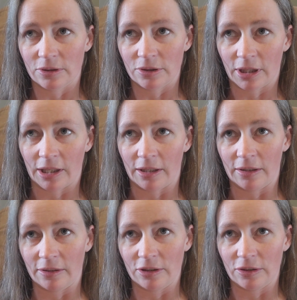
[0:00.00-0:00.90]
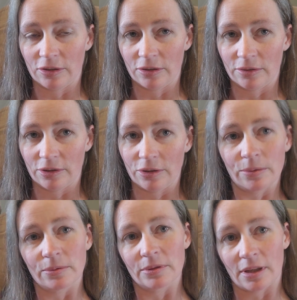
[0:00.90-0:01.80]
try and
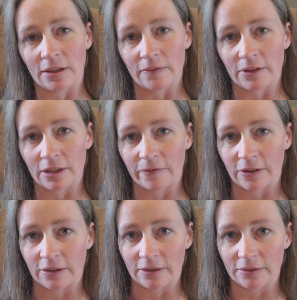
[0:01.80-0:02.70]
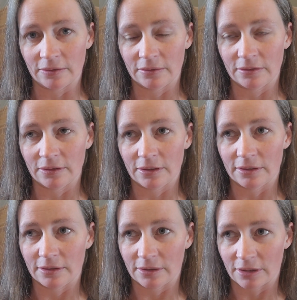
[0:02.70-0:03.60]
use all of the different
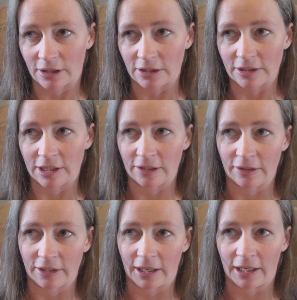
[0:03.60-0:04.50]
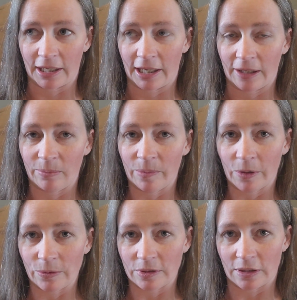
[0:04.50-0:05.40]
content that I can be
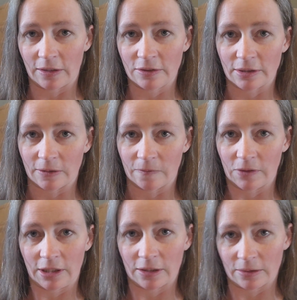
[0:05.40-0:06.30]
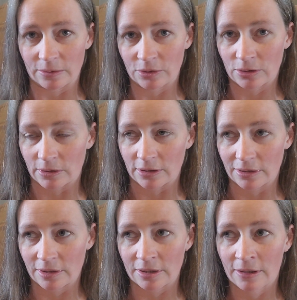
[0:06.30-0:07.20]
posting, so videos,
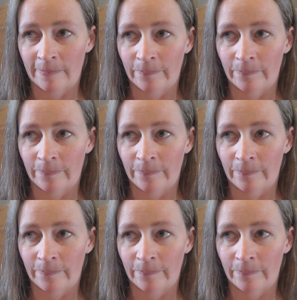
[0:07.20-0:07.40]
shorts.